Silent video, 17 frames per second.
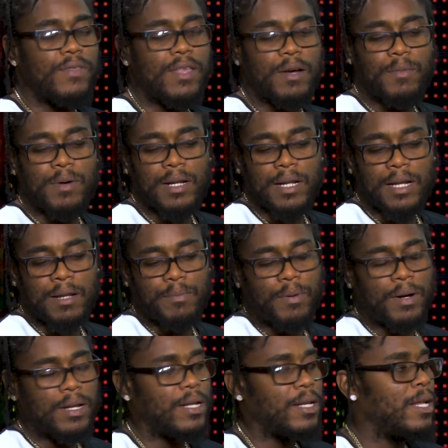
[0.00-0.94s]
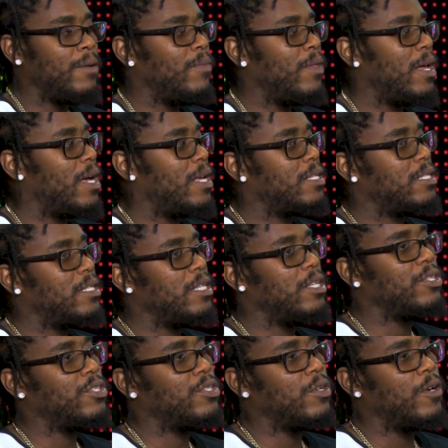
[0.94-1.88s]
If that man dep on them now
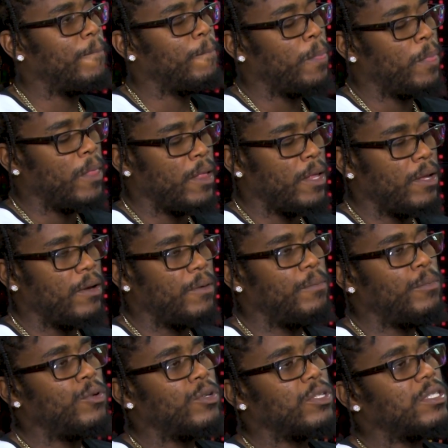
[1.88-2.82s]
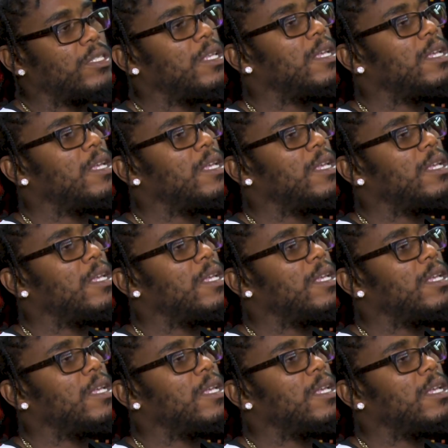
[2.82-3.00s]
sing, so more